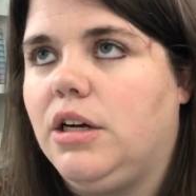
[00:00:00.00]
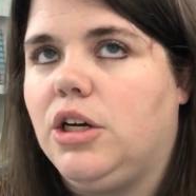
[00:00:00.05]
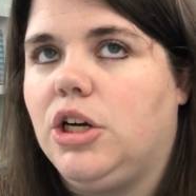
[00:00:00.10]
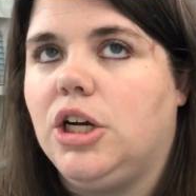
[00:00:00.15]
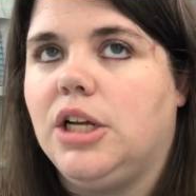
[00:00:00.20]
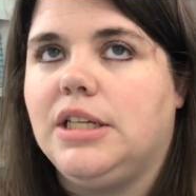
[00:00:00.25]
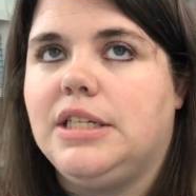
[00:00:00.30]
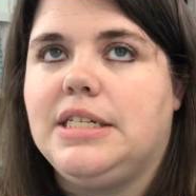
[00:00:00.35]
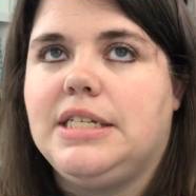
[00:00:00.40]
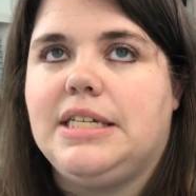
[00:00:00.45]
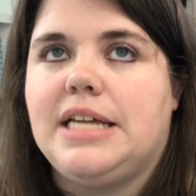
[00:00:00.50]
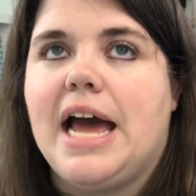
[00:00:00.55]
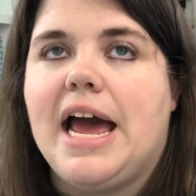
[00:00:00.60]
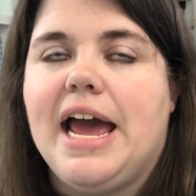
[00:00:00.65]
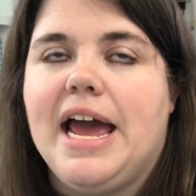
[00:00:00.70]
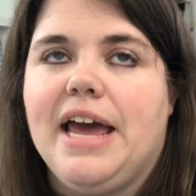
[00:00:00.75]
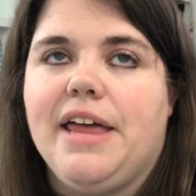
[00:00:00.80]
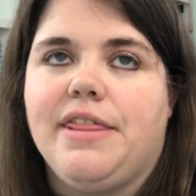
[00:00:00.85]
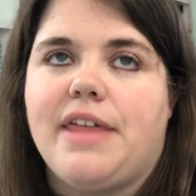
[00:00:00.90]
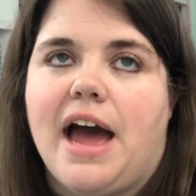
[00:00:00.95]
could
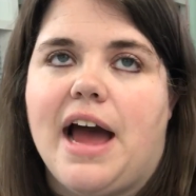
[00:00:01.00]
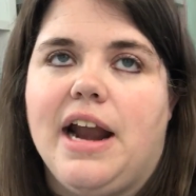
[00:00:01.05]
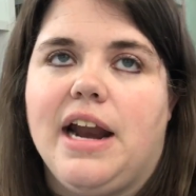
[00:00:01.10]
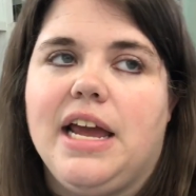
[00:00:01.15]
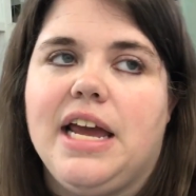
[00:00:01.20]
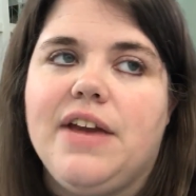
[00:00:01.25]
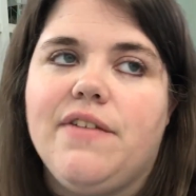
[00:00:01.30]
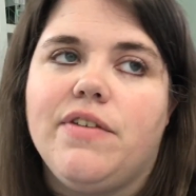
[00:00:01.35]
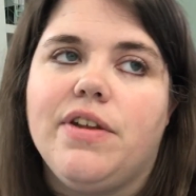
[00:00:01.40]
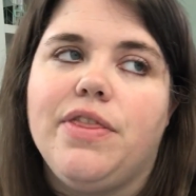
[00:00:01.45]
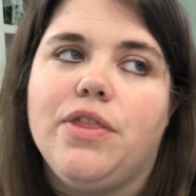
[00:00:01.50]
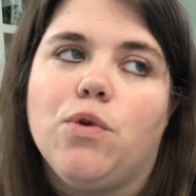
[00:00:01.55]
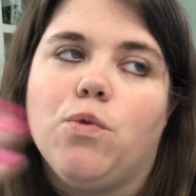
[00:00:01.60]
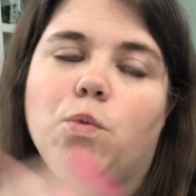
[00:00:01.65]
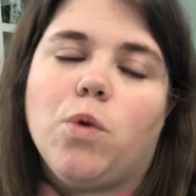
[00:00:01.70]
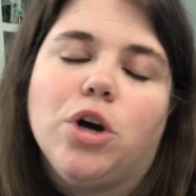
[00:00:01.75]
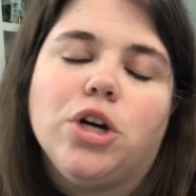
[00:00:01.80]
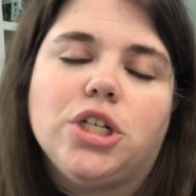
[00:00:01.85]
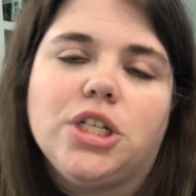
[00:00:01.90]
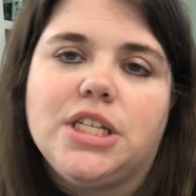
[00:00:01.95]
say that even the
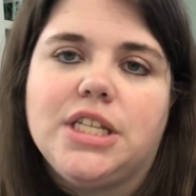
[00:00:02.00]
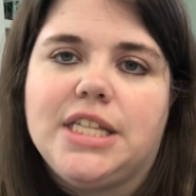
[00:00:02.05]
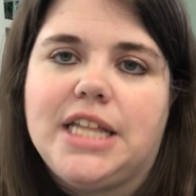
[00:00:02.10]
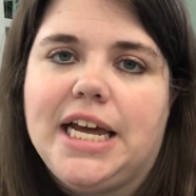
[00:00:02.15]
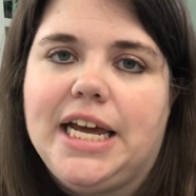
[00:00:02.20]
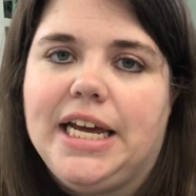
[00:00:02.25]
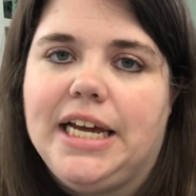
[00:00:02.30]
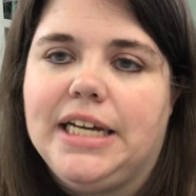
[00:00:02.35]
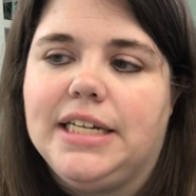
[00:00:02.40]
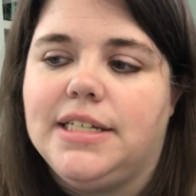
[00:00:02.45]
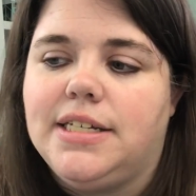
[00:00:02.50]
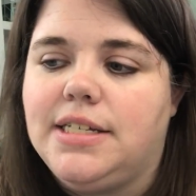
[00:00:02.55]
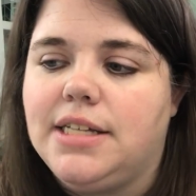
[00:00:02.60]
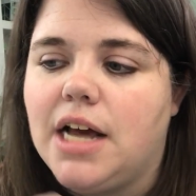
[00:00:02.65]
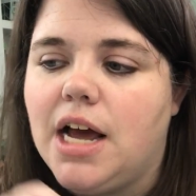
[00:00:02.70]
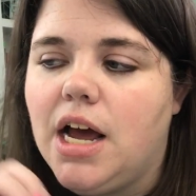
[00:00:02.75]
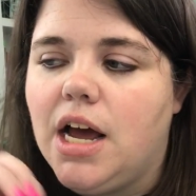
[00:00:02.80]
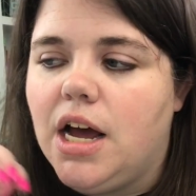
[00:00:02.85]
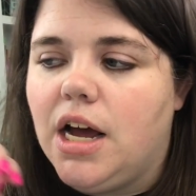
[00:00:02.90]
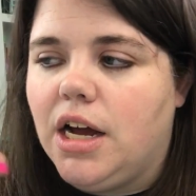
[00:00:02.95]
worst things
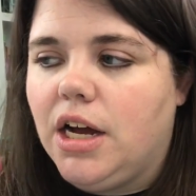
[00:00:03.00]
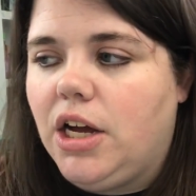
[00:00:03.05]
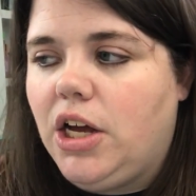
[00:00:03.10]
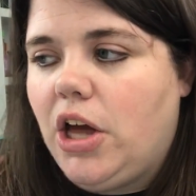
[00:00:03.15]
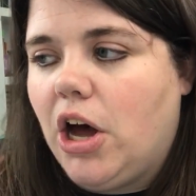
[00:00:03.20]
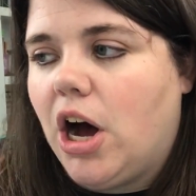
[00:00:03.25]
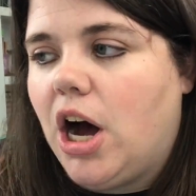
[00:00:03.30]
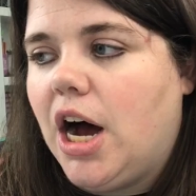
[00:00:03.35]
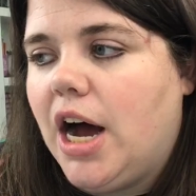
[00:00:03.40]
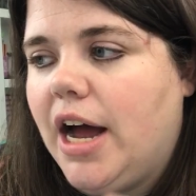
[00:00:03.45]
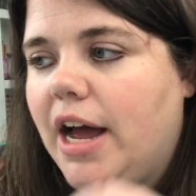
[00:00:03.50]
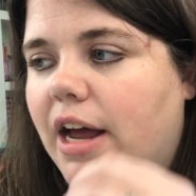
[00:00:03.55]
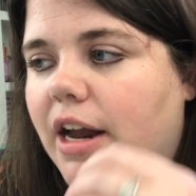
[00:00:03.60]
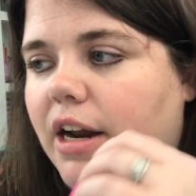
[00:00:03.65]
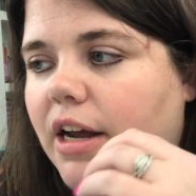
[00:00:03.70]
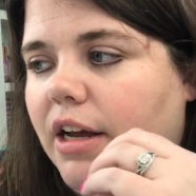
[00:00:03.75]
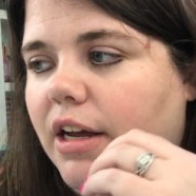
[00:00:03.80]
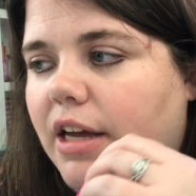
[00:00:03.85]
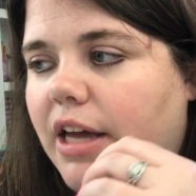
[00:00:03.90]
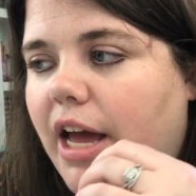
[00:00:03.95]

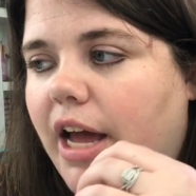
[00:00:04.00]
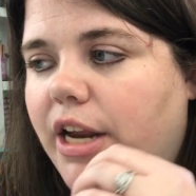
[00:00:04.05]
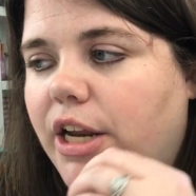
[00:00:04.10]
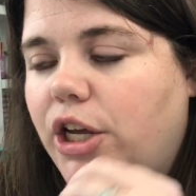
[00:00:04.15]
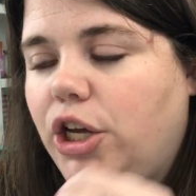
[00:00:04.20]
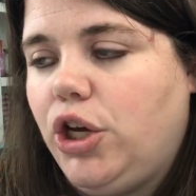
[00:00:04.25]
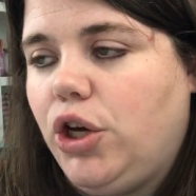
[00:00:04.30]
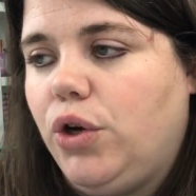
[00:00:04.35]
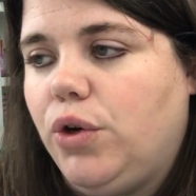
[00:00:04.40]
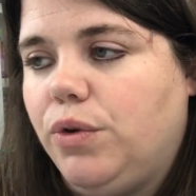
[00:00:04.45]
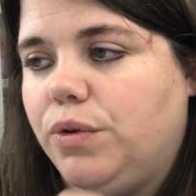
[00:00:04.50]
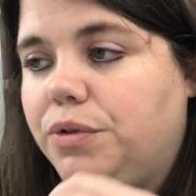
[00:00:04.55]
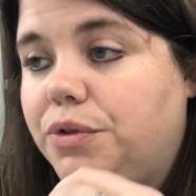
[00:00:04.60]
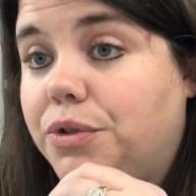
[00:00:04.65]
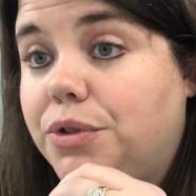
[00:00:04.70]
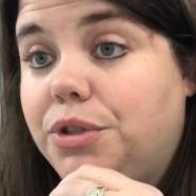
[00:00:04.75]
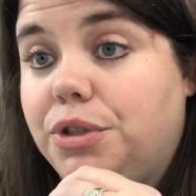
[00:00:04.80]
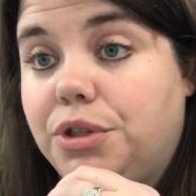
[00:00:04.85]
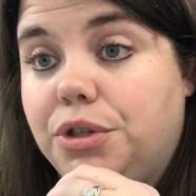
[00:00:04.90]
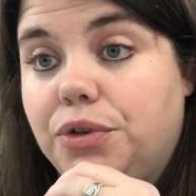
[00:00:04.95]
God can
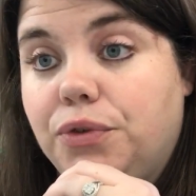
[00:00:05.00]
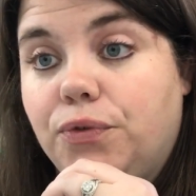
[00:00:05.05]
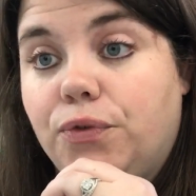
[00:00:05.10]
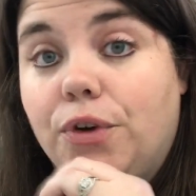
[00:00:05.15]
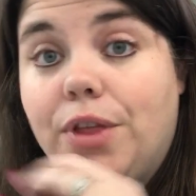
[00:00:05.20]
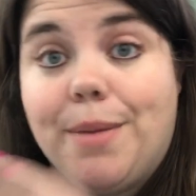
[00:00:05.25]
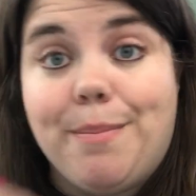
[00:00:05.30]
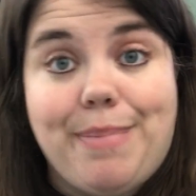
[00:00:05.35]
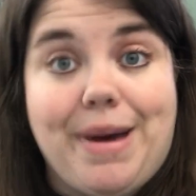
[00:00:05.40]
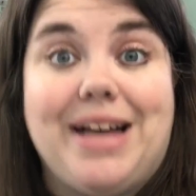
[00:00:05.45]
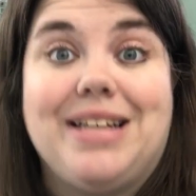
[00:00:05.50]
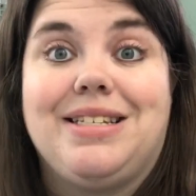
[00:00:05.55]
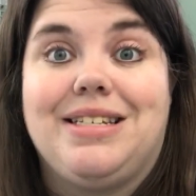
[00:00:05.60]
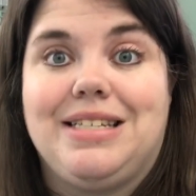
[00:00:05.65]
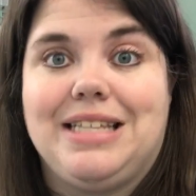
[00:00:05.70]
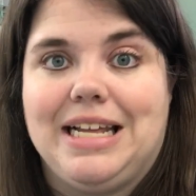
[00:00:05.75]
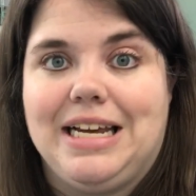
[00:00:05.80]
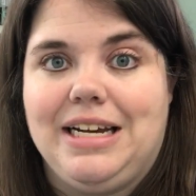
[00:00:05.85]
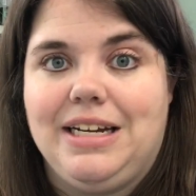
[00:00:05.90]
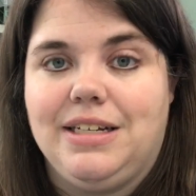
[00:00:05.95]
use for the
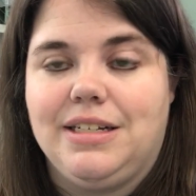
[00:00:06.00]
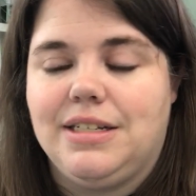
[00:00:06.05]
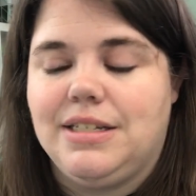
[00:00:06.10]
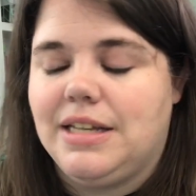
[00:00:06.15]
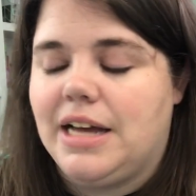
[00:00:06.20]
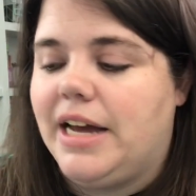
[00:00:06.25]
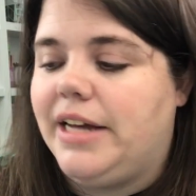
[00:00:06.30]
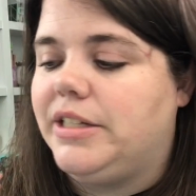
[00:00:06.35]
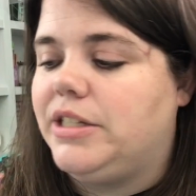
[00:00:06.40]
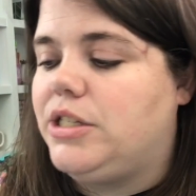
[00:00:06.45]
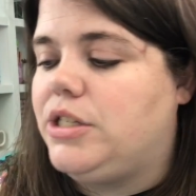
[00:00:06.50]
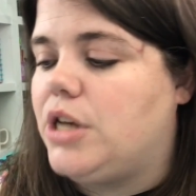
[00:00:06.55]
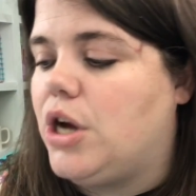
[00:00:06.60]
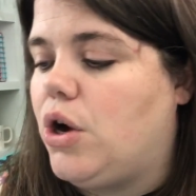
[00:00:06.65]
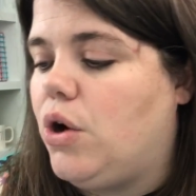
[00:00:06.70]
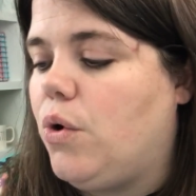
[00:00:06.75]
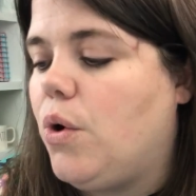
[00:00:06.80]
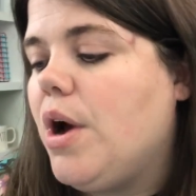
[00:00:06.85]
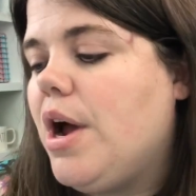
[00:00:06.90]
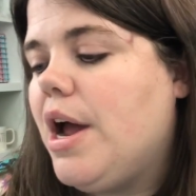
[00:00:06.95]
best things. And
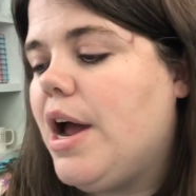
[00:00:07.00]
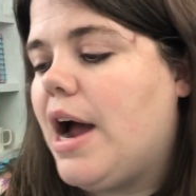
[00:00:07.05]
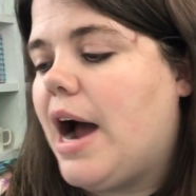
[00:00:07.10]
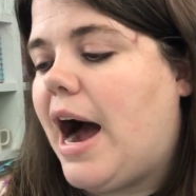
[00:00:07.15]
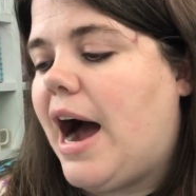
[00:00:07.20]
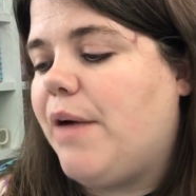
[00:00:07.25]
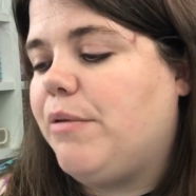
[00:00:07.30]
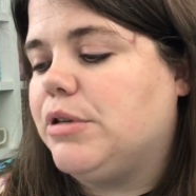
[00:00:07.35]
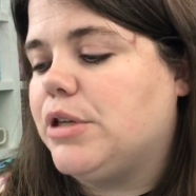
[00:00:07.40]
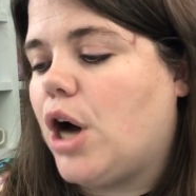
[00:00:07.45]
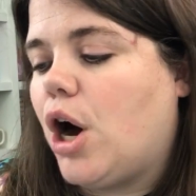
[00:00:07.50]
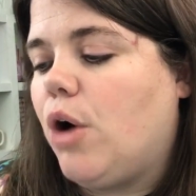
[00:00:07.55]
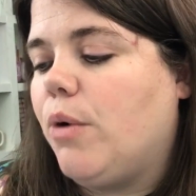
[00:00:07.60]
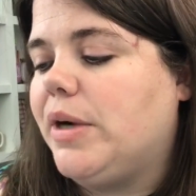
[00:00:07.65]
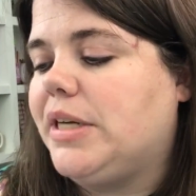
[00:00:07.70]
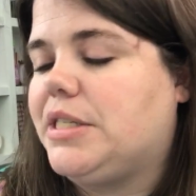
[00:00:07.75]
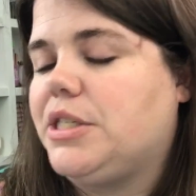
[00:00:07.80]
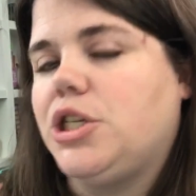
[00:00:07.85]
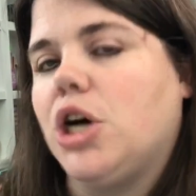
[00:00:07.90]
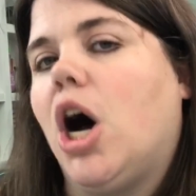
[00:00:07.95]
so I was
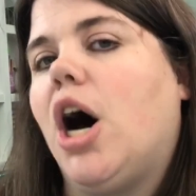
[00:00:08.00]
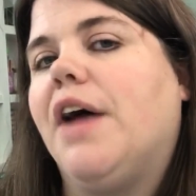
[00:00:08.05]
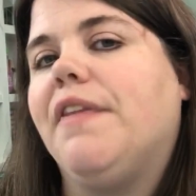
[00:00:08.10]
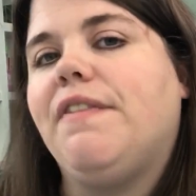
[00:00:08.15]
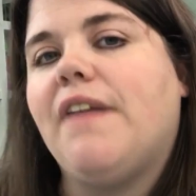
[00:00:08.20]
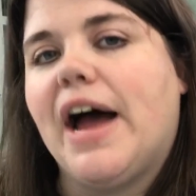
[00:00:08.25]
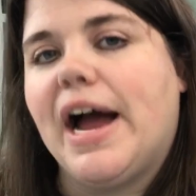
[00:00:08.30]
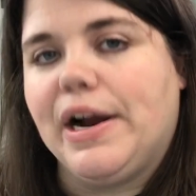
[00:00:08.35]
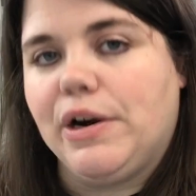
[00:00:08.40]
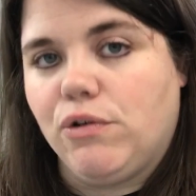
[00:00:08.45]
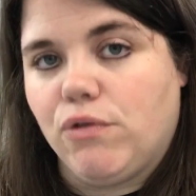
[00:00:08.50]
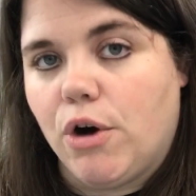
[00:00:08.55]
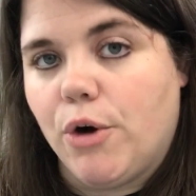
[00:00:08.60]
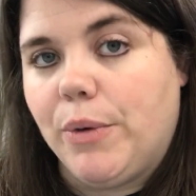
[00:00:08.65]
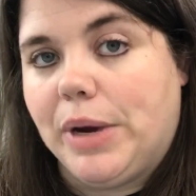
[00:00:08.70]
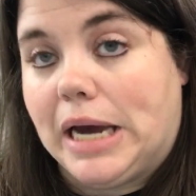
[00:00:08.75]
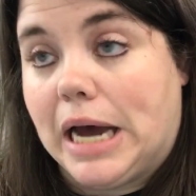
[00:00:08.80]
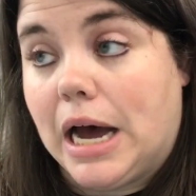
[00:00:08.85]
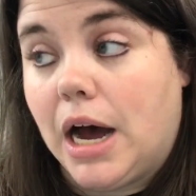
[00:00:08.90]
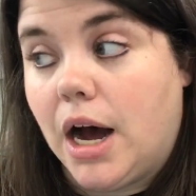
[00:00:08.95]
always taught that
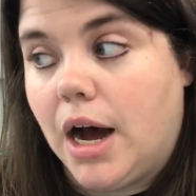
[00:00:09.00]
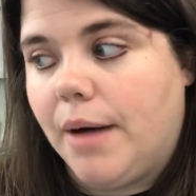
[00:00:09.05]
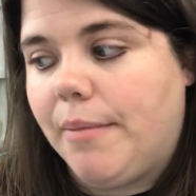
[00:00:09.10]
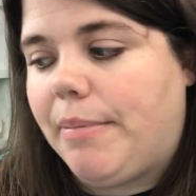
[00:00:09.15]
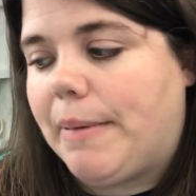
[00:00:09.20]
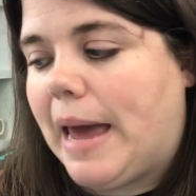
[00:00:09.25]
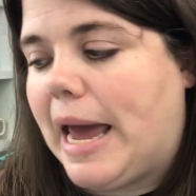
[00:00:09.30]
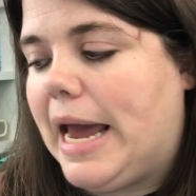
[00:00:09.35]
growing up.